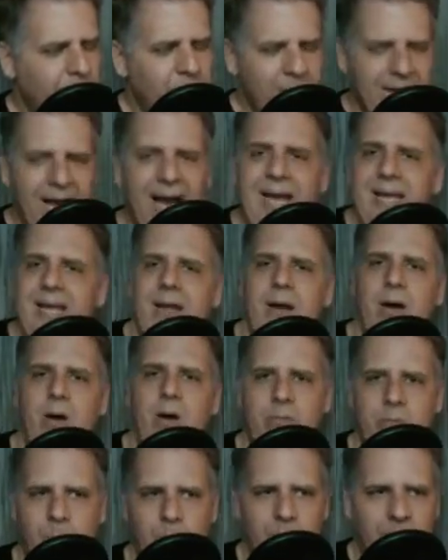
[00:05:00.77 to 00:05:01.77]
we kind of get
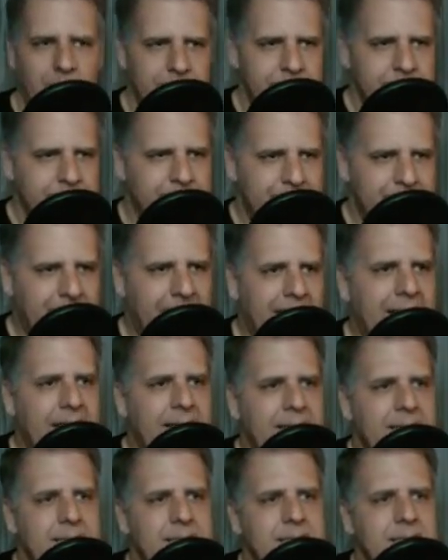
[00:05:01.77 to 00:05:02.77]
overwhelmed by
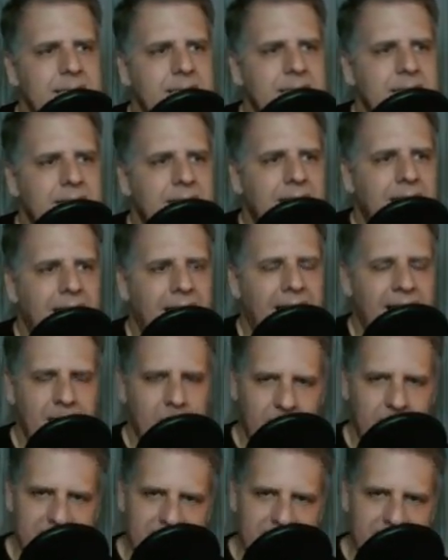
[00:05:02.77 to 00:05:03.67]
it and we